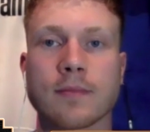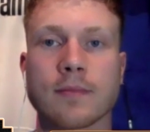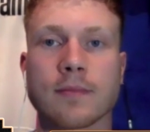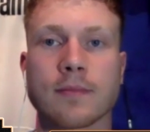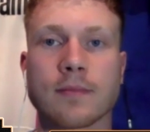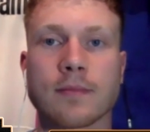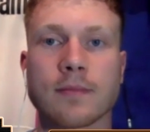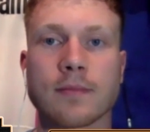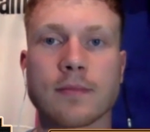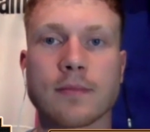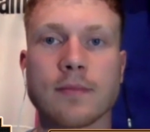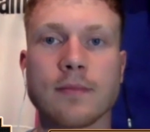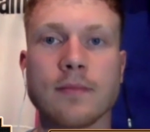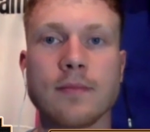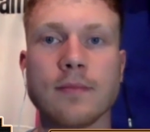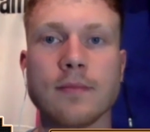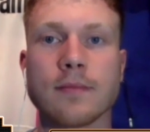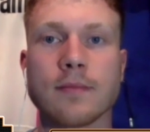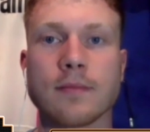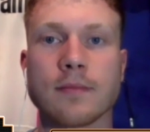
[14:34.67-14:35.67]

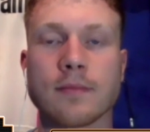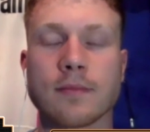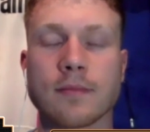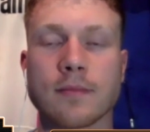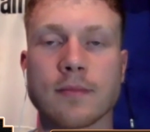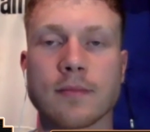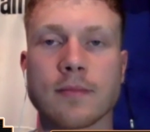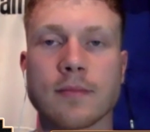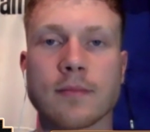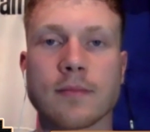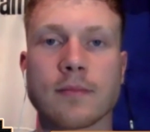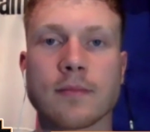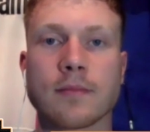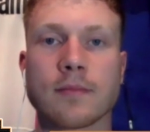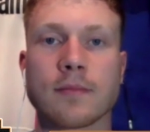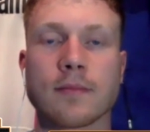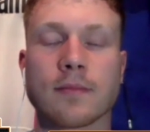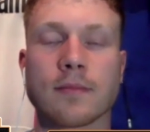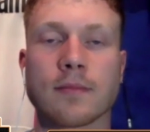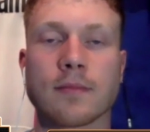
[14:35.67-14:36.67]

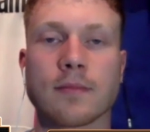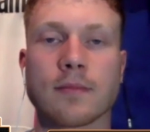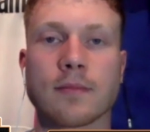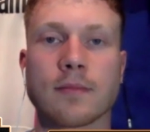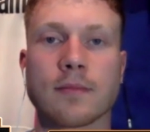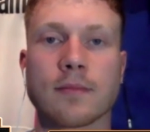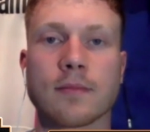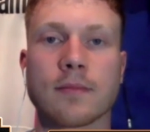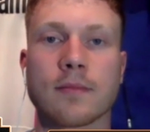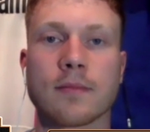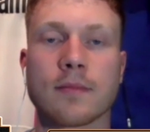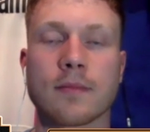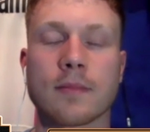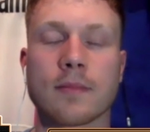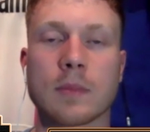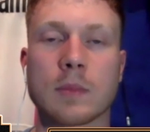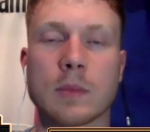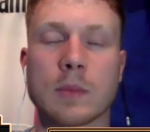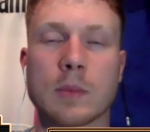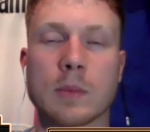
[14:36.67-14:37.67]

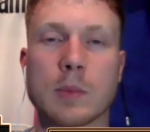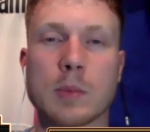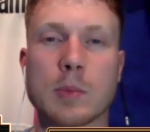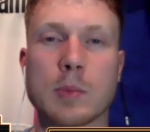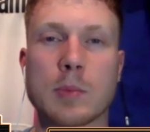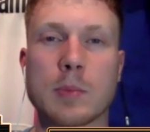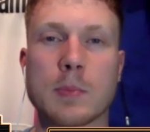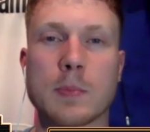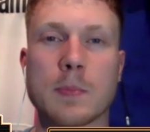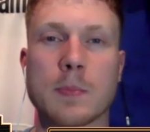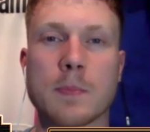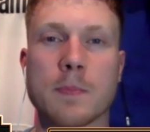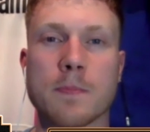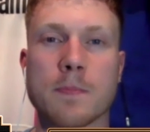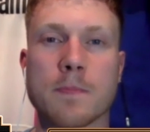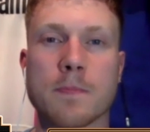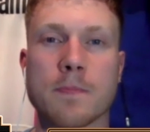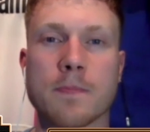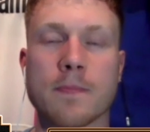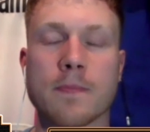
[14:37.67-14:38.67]

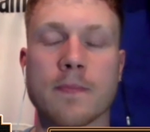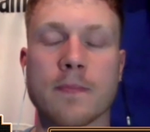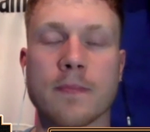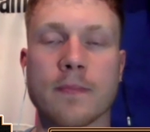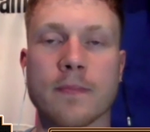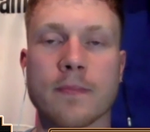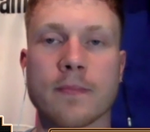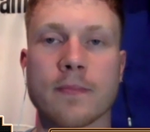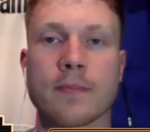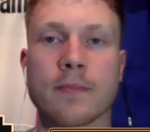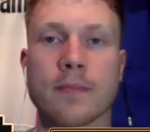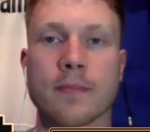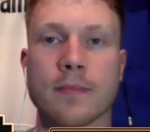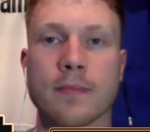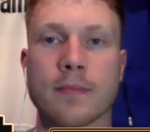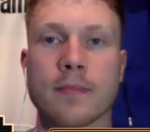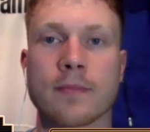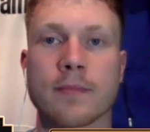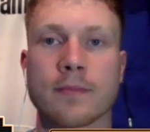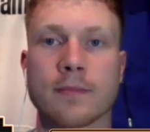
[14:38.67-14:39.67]

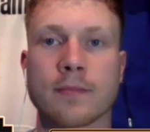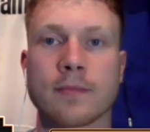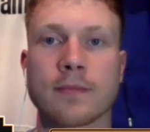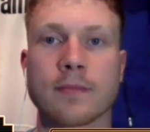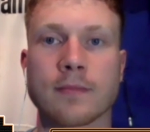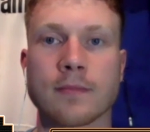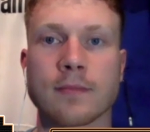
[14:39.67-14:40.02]
No words are spoken by the person on screen.